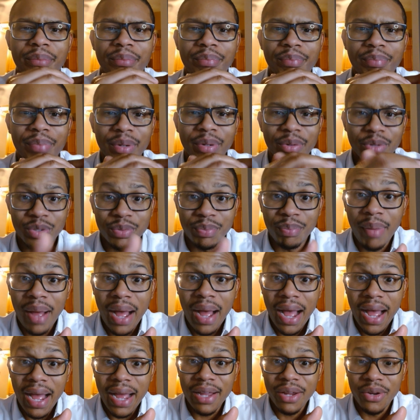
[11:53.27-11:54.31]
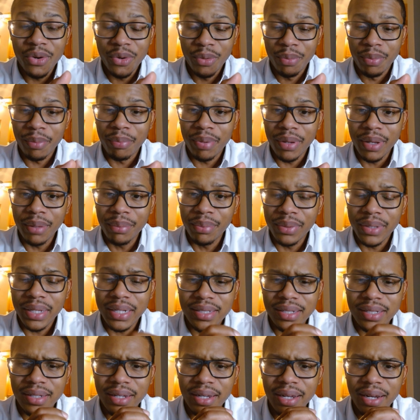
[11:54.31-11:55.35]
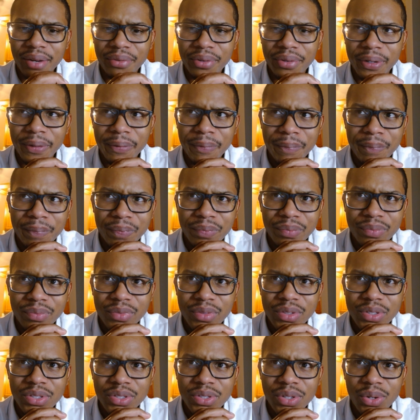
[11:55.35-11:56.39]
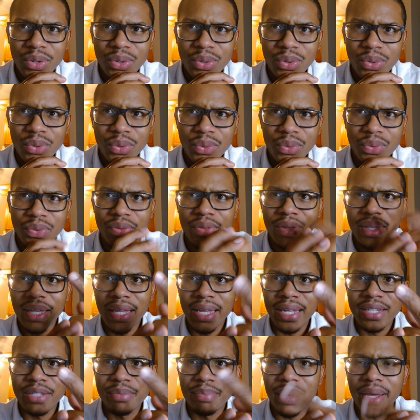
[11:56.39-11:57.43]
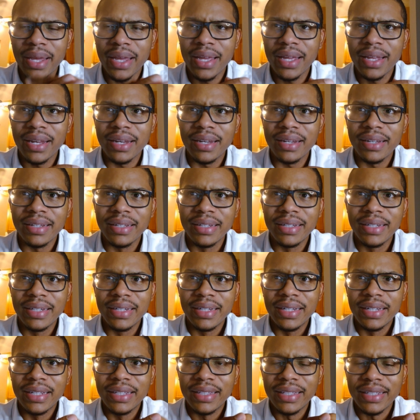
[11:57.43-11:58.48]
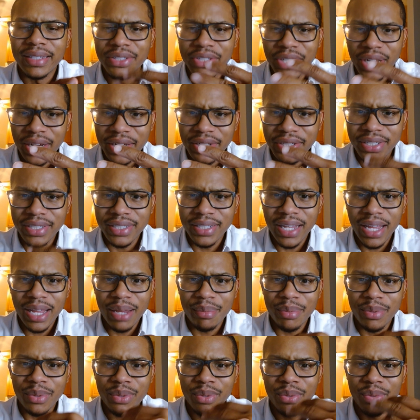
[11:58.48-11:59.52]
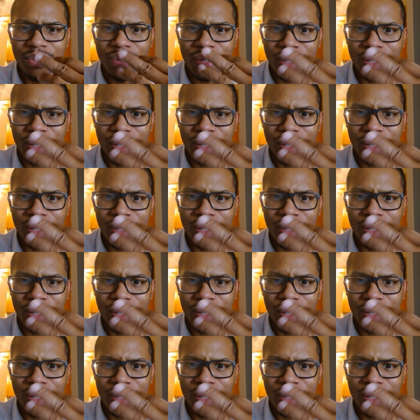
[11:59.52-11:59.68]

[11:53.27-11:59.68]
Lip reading: But it was my group of people that took care of it. So the kids' bed, the changing table, the